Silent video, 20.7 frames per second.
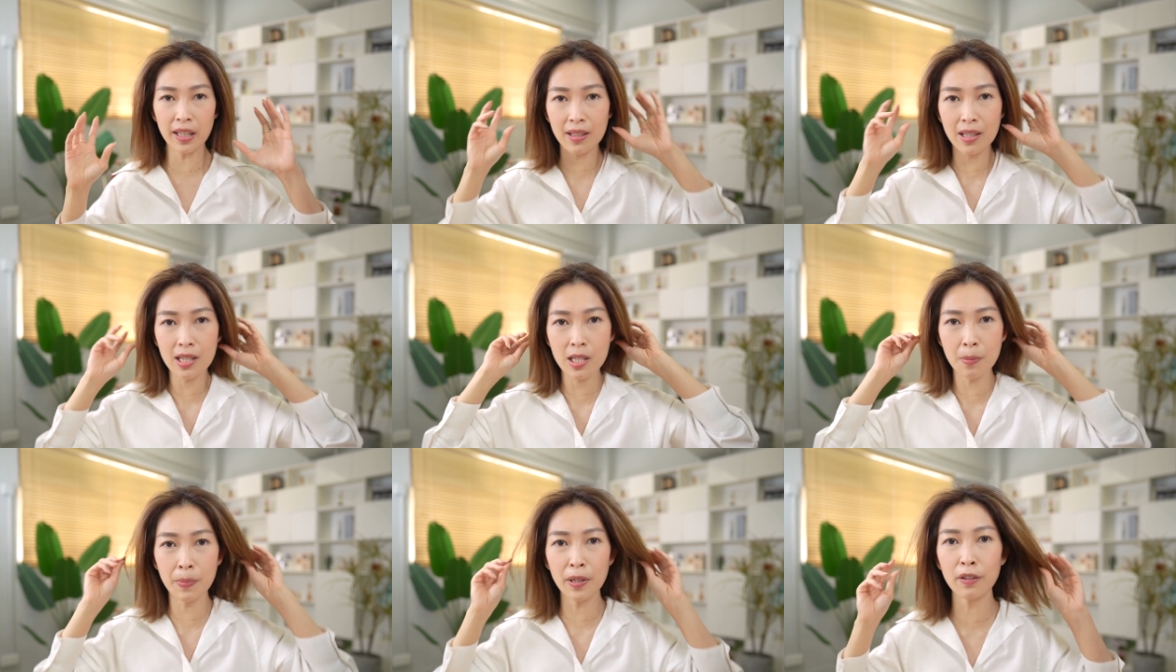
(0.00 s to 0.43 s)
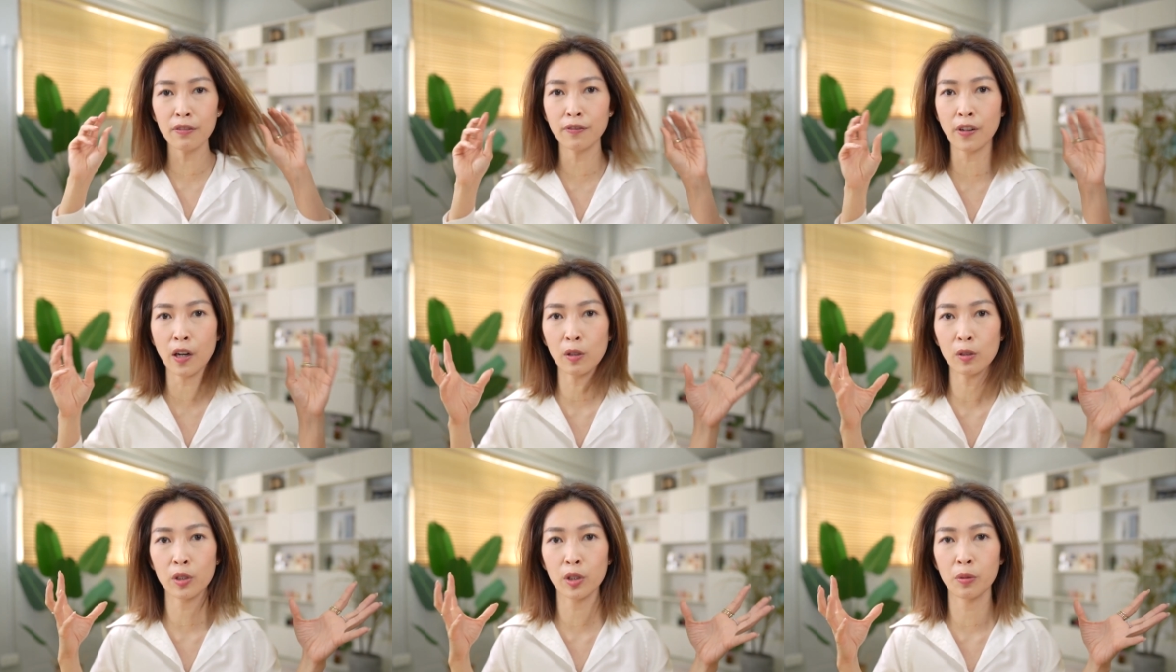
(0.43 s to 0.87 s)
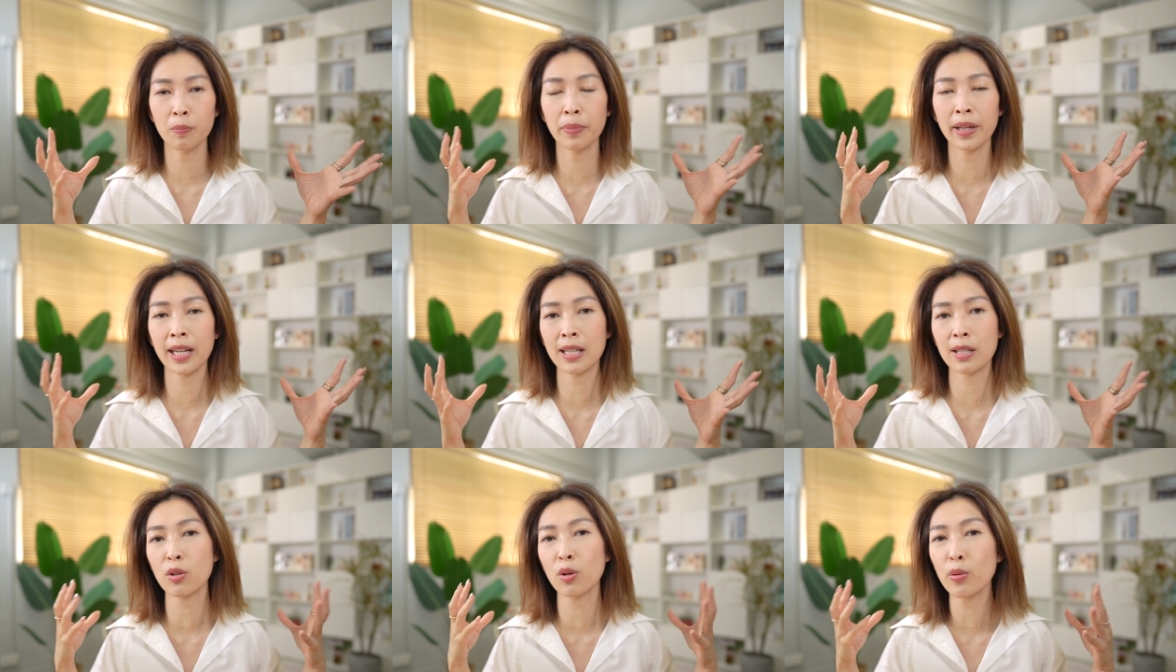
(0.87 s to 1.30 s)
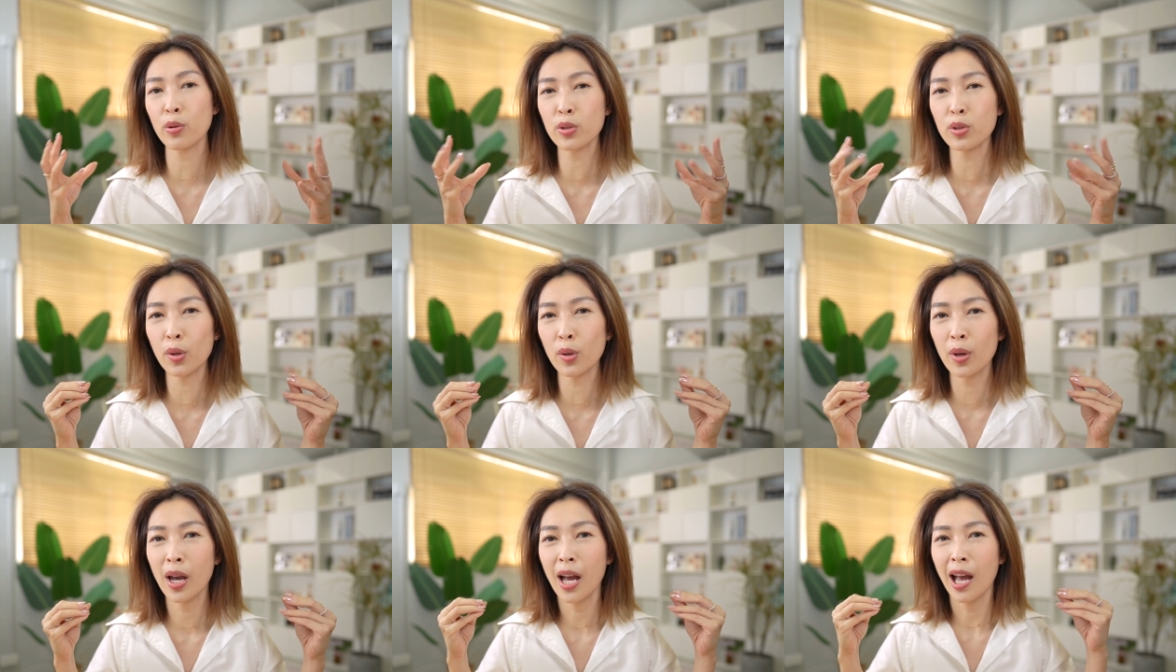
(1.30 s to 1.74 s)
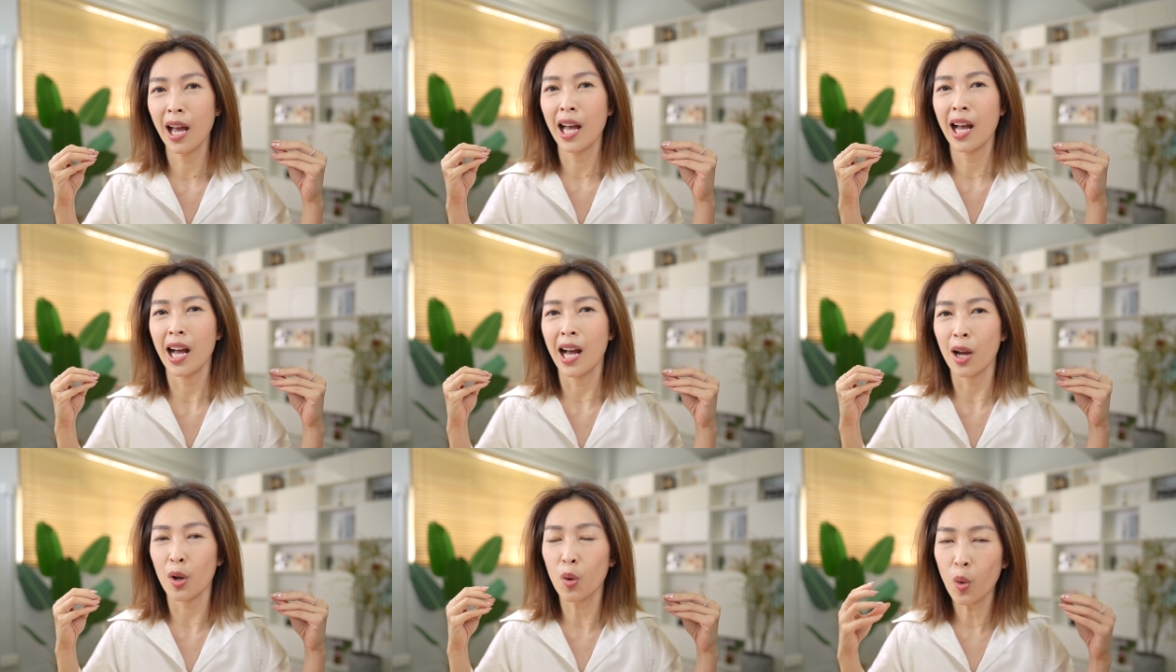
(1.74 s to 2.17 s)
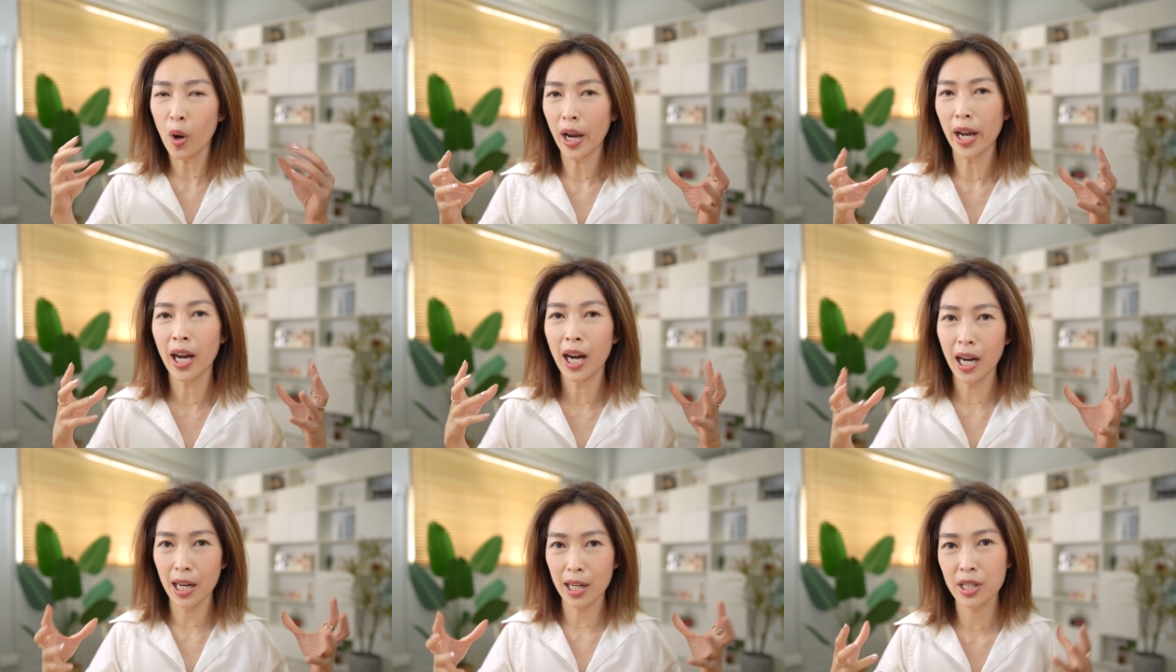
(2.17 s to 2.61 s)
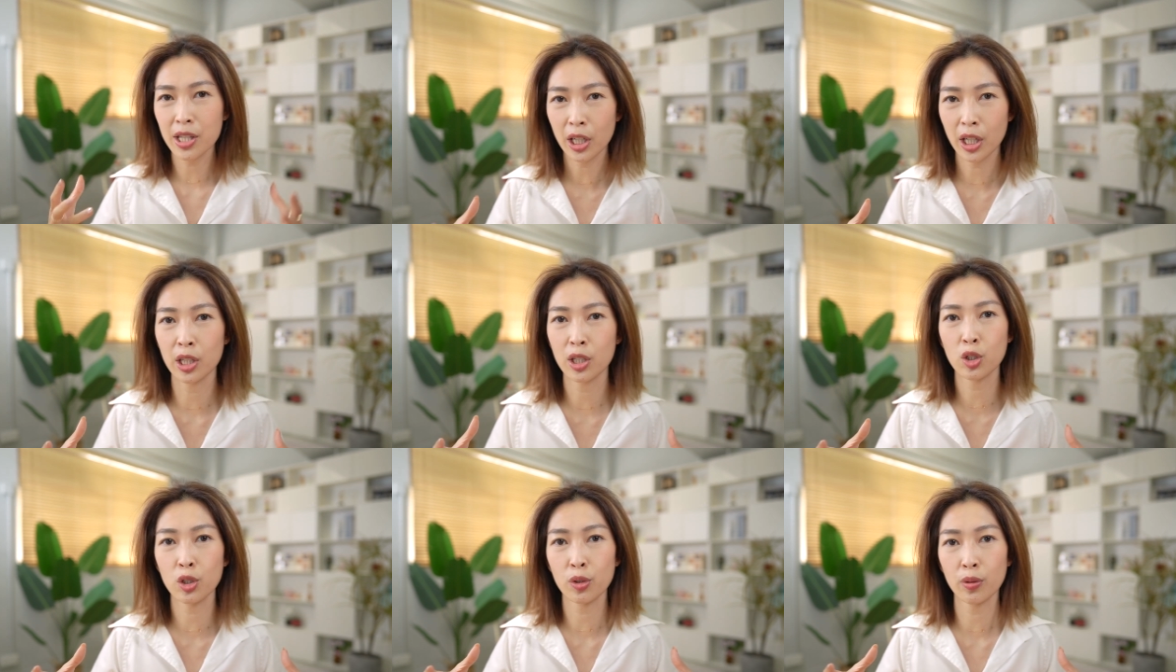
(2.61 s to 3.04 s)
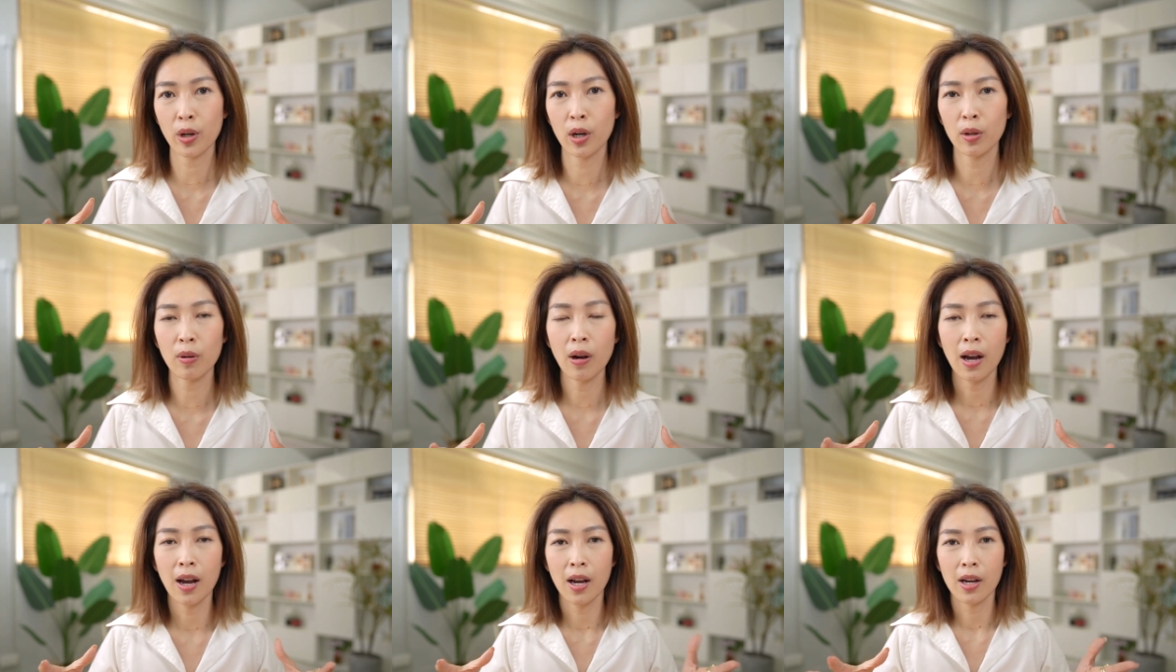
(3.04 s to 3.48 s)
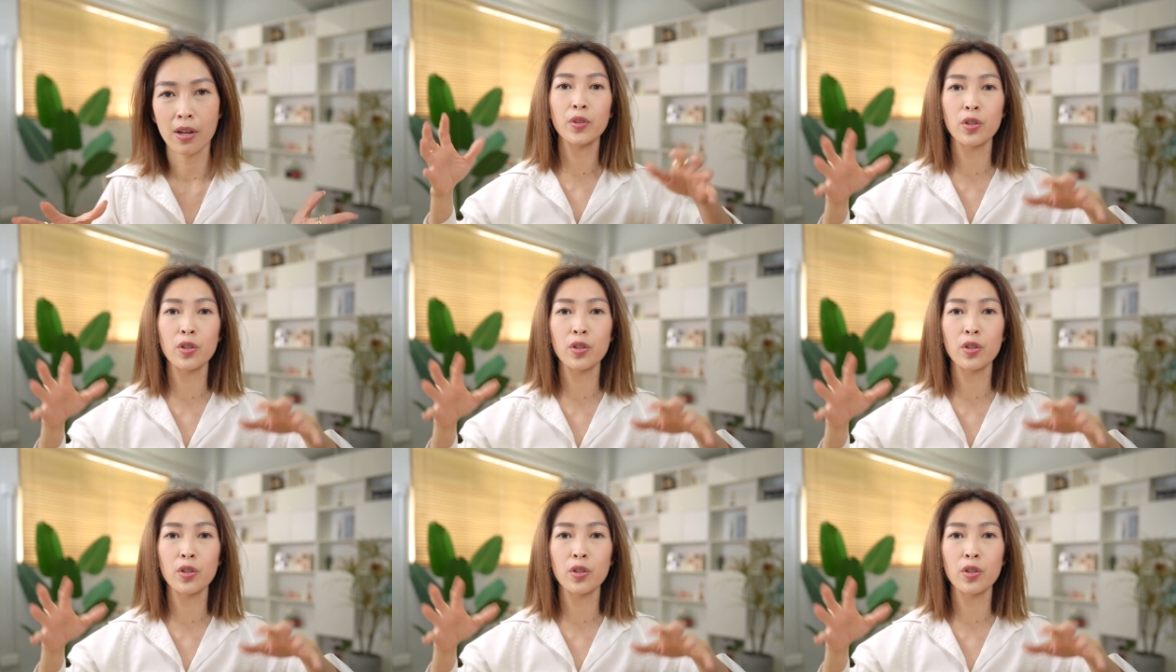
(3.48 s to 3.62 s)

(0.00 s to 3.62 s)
There's a bit of volume, but it's also quite hard to control.